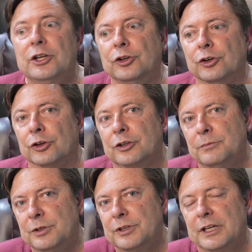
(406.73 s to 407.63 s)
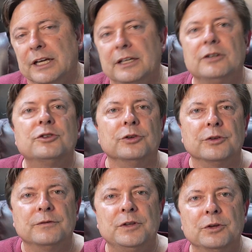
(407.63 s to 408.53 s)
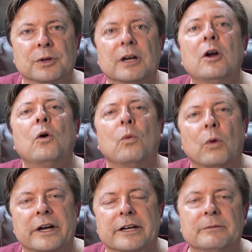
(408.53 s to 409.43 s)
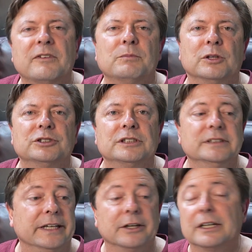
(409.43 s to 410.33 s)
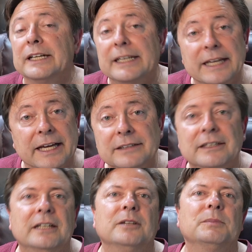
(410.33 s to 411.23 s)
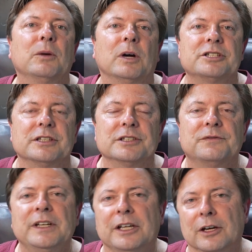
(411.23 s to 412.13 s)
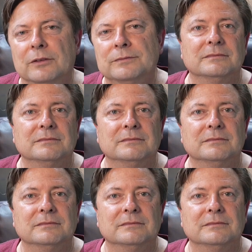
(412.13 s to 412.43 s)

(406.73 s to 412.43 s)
you're communicating to the viewer what kind of emotion they're going to get by watching this video.